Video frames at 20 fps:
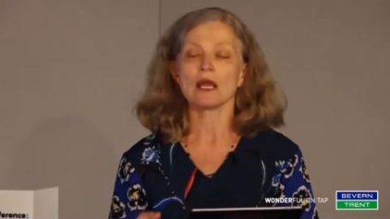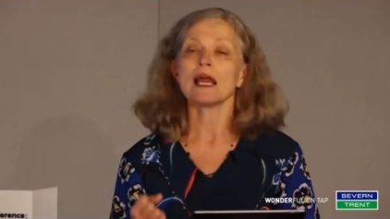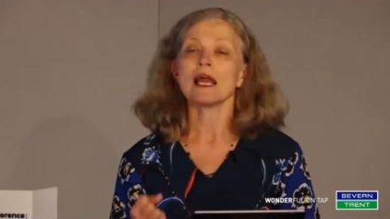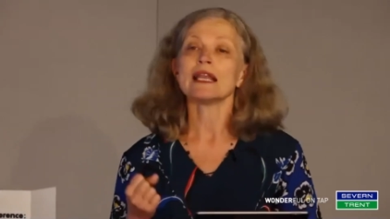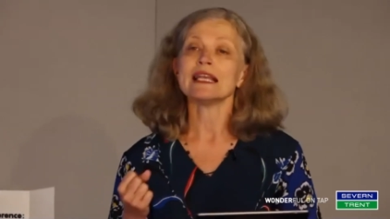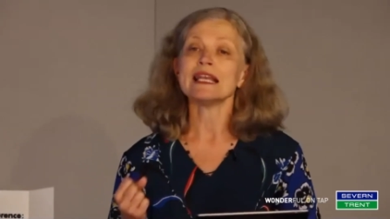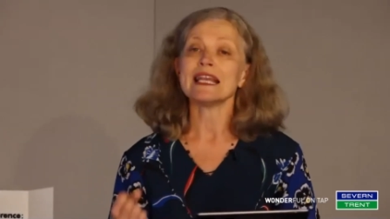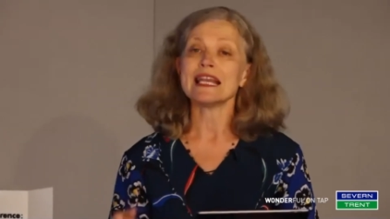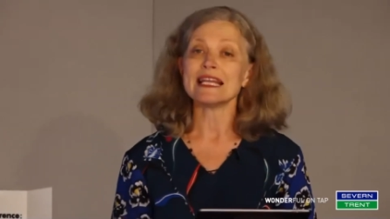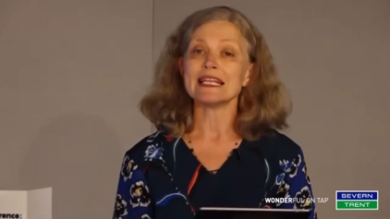
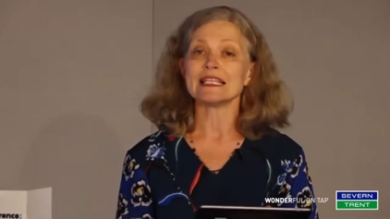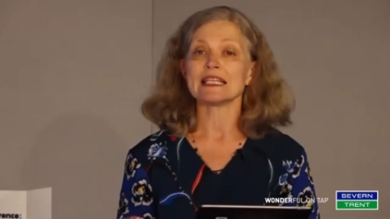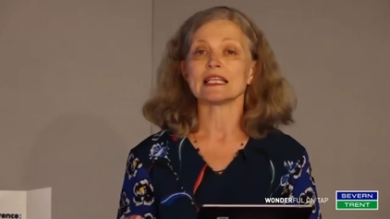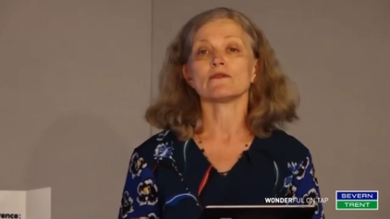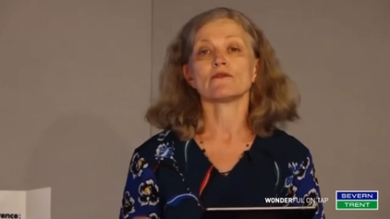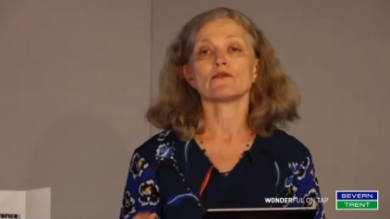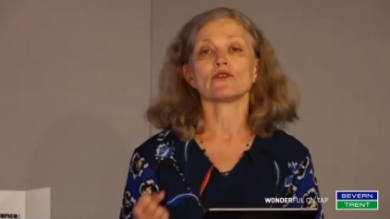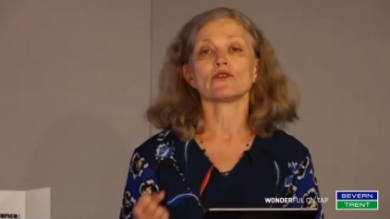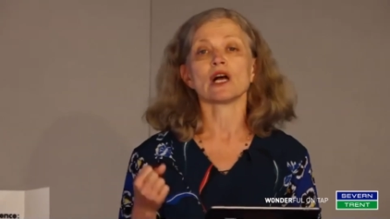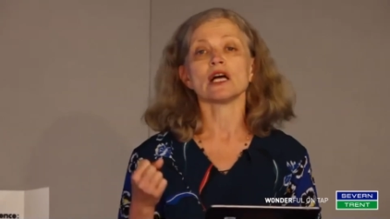needed
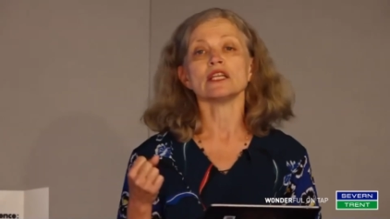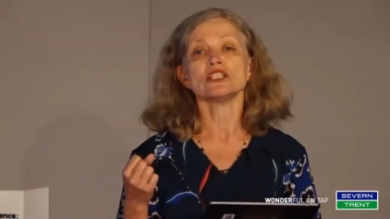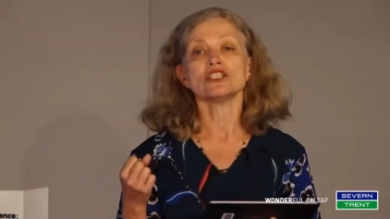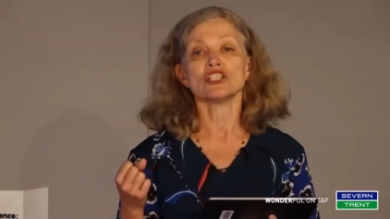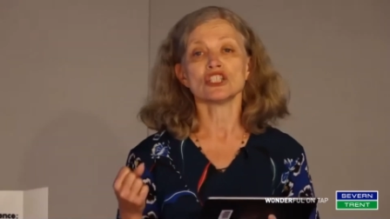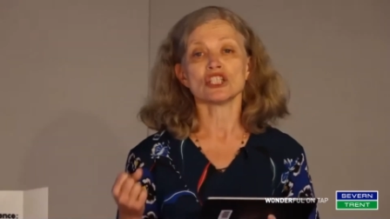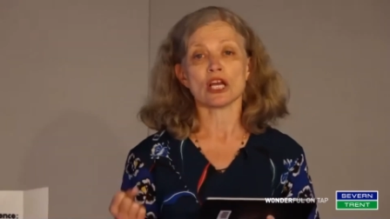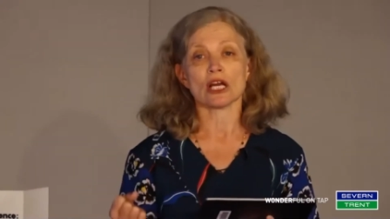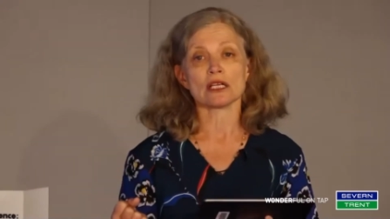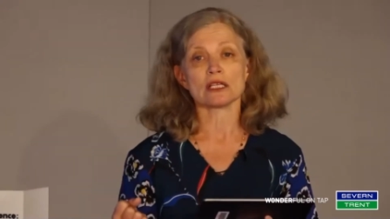for a
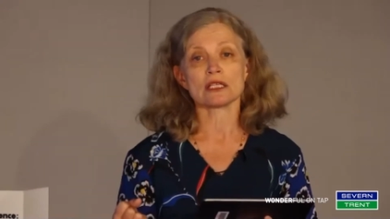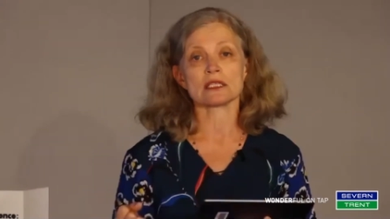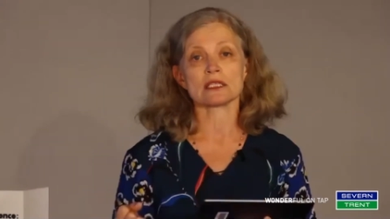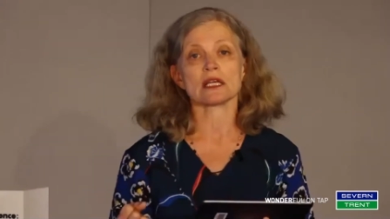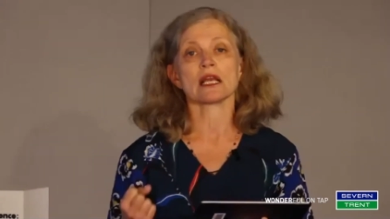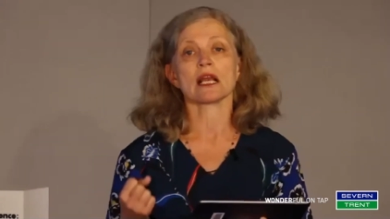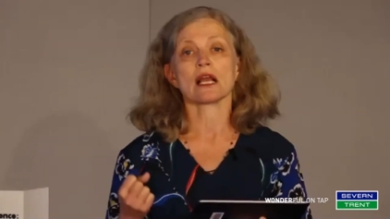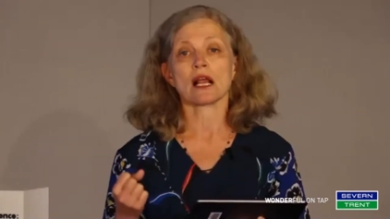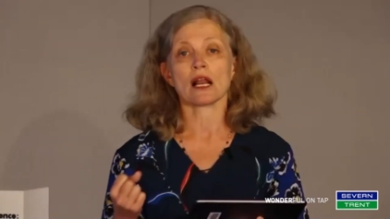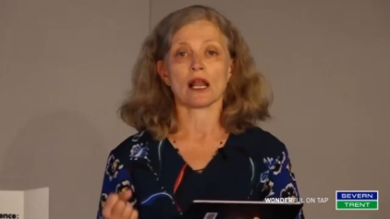just
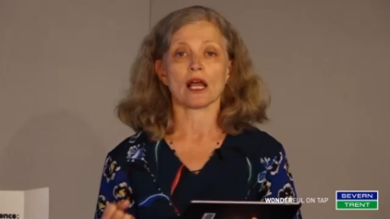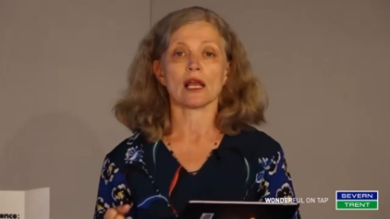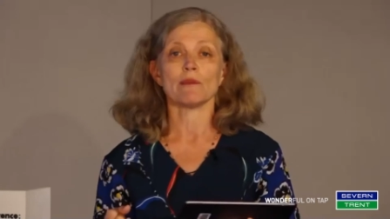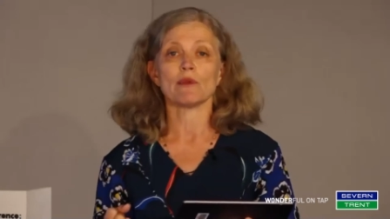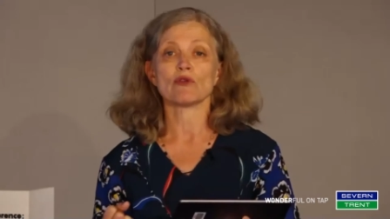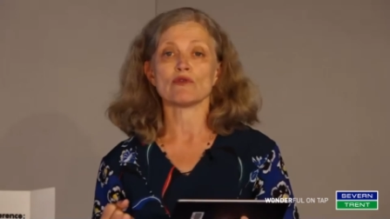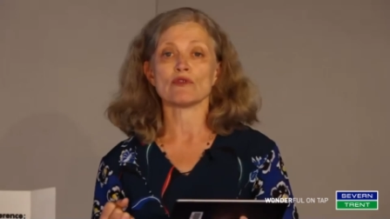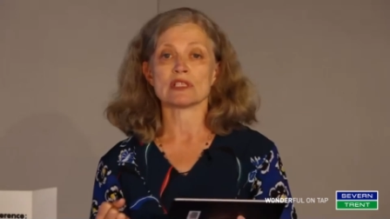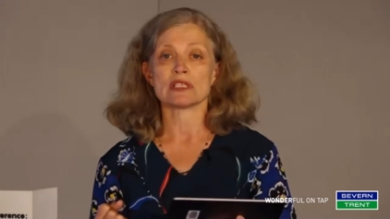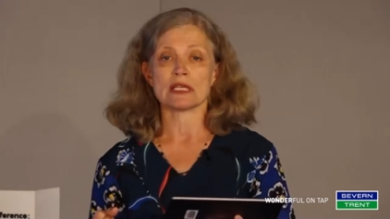and
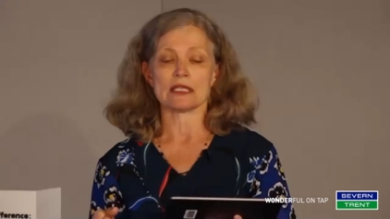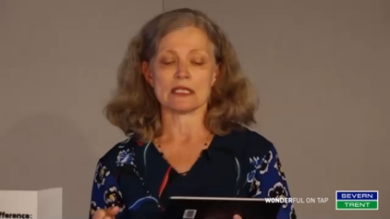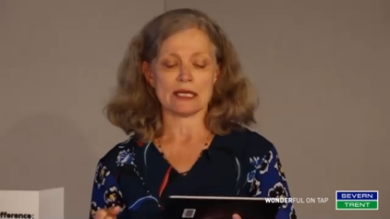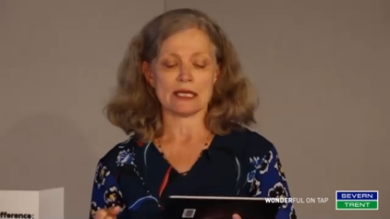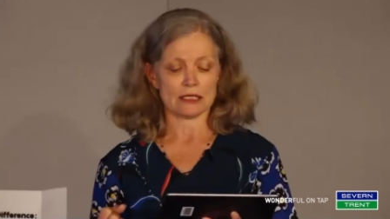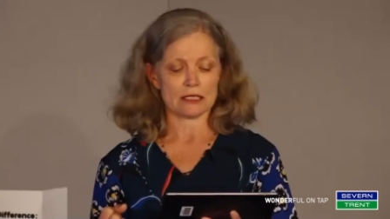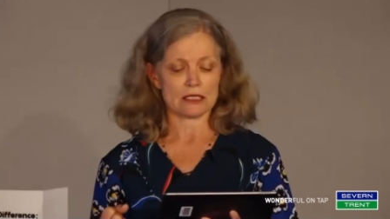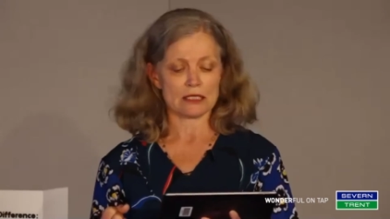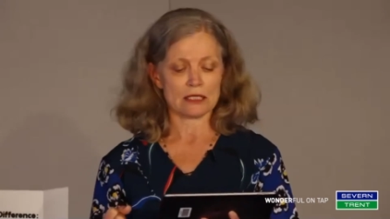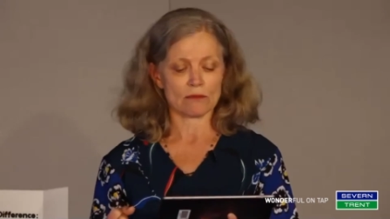climate
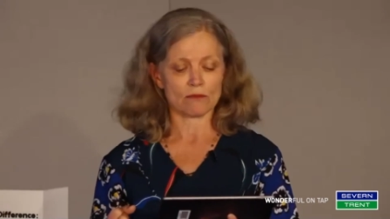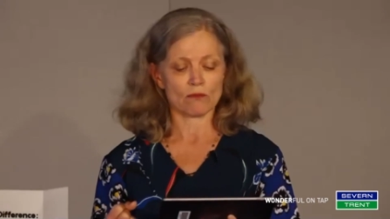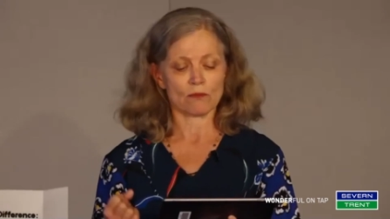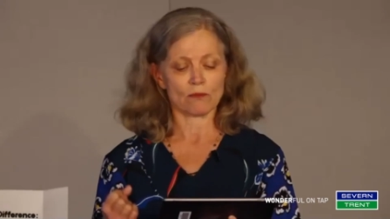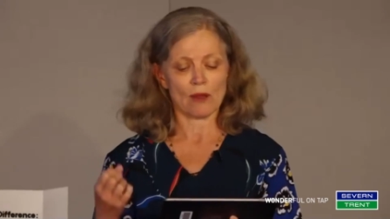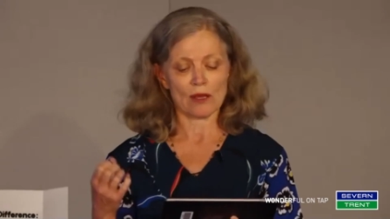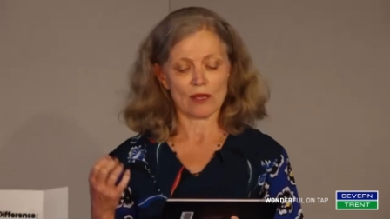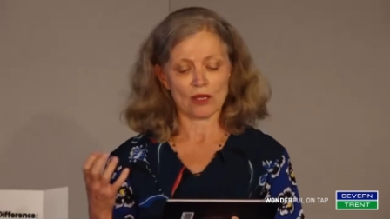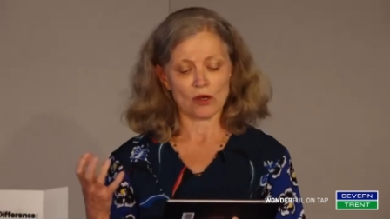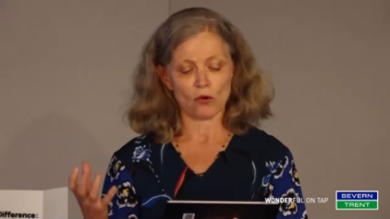resilient
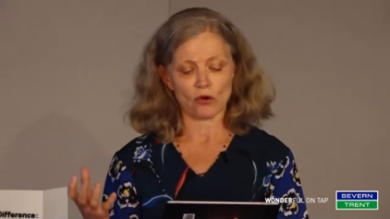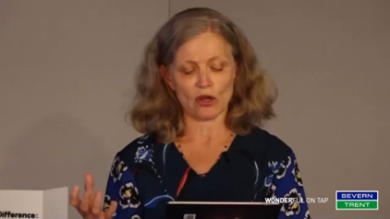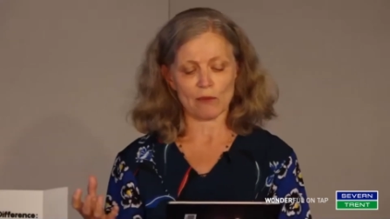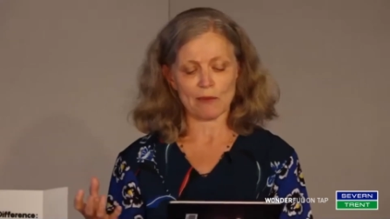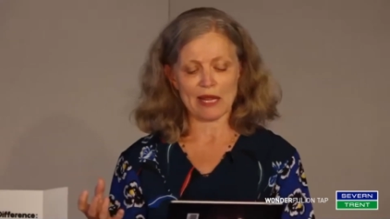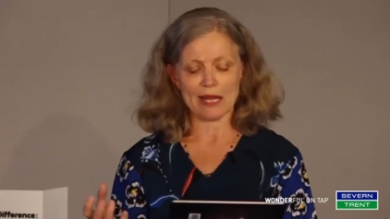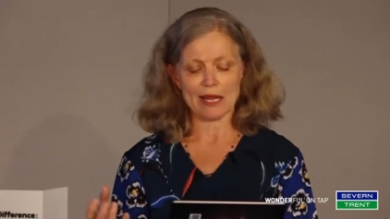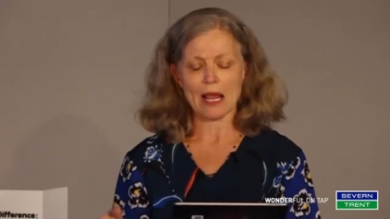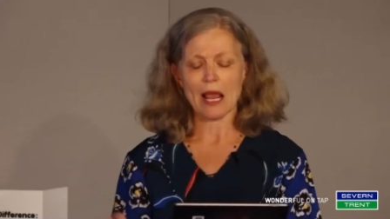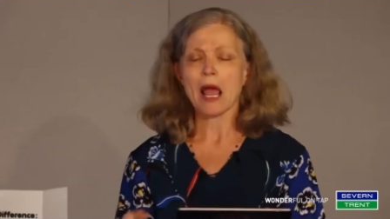
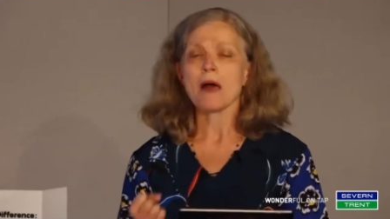economy.